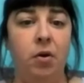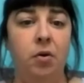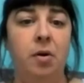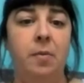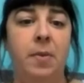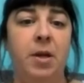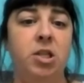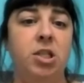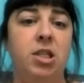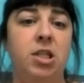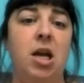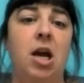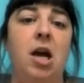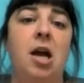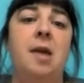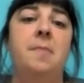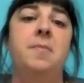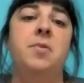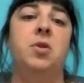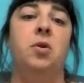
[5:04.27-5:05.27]
a bunch of
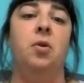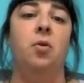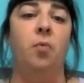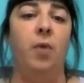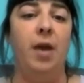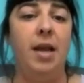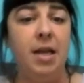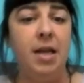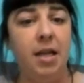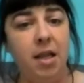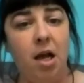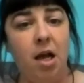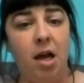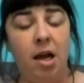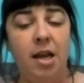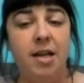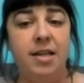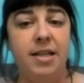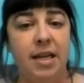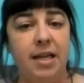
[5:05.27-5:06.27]
times or wait in
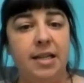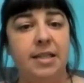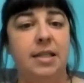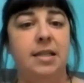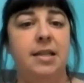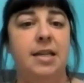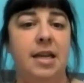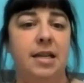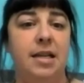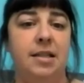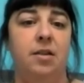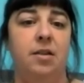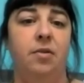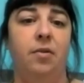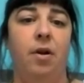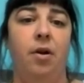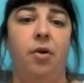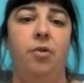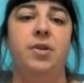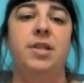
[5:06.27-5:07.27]
line days and days in a
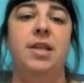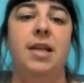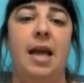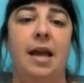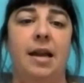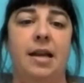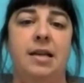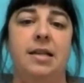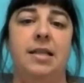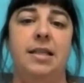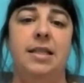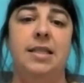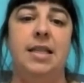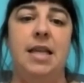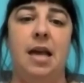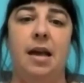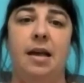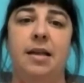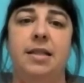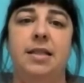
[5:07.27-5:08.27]
row to get in to
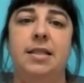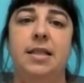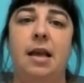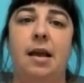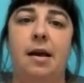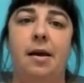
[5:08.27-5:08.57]
see us.